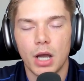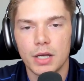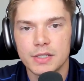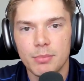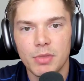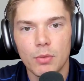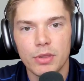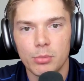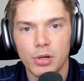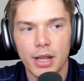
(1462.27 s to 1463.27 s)
Same thing with
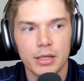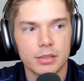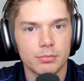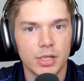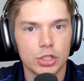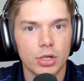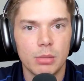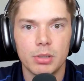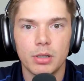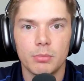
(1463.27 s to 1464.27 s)
your brand. Make sure you're
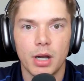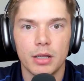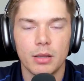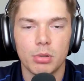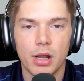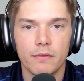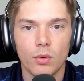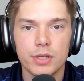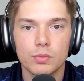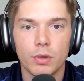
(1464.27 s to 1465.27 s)
keeping in mind the brand
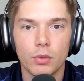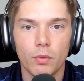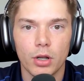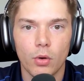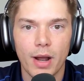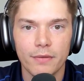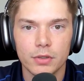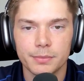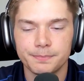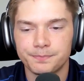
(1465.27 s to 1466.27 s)
voice, what you want to go
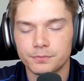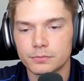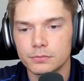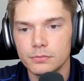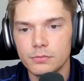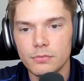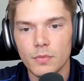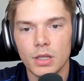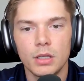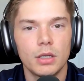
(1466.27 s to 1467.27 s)
after.
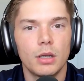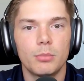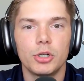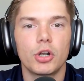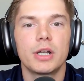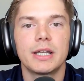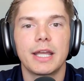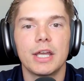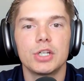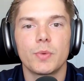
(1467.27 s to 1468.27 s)
But you're going to
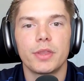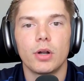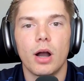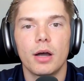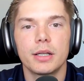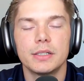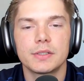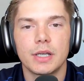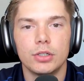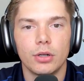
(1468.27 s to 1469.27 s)
engage with your audience
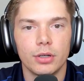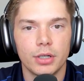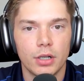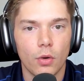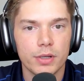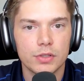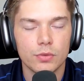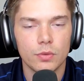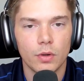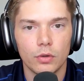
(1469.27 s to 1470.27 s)
and you're going
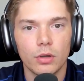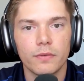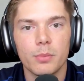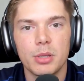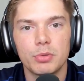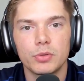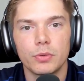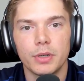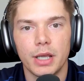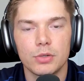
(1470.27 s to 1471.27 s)
to look for people to
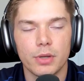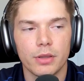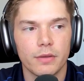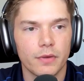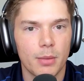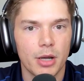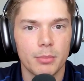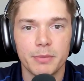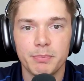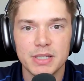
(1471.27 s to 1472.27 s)
engage with. If I'm on
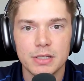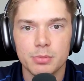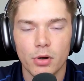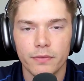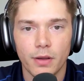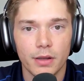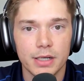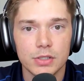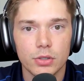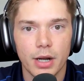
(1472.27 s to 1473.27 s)
my business profile on
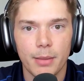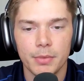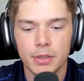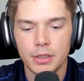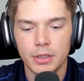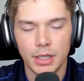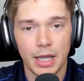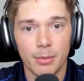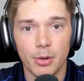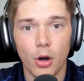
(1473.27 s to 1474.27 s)
Instagram and
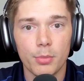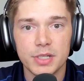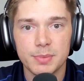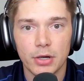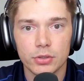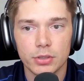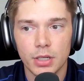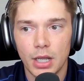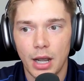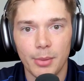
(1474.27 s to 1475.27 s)
I'm a home inspector,
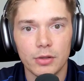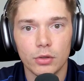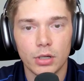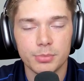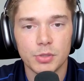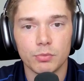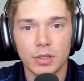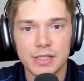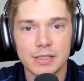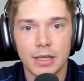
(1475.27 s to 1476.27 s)
I might look up some real
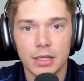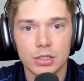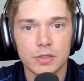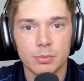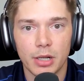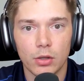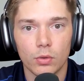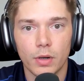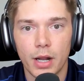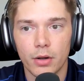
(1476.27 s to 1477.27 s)
estate agents in my
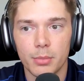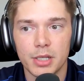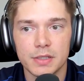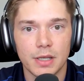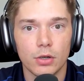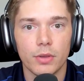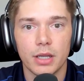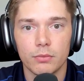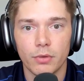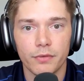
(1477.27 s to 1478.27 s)
local area because I know they
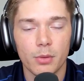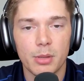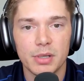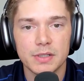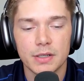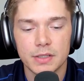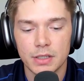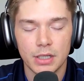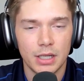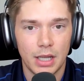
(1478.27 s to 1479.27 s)
can refer me business,
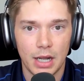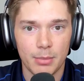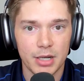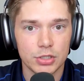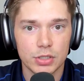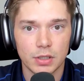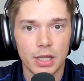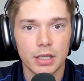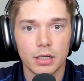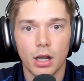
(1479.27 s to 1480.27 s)
and I might just
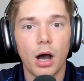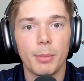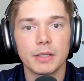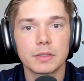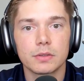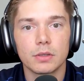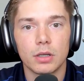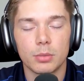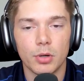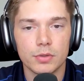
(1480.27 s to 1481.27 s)
like and comment on
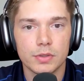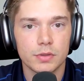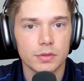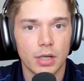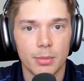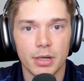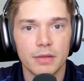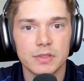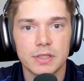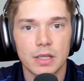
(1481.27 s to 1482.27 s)
their posts. I might
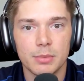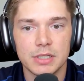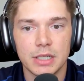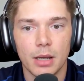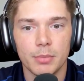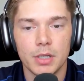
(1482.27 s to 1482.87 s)
even send them a DM.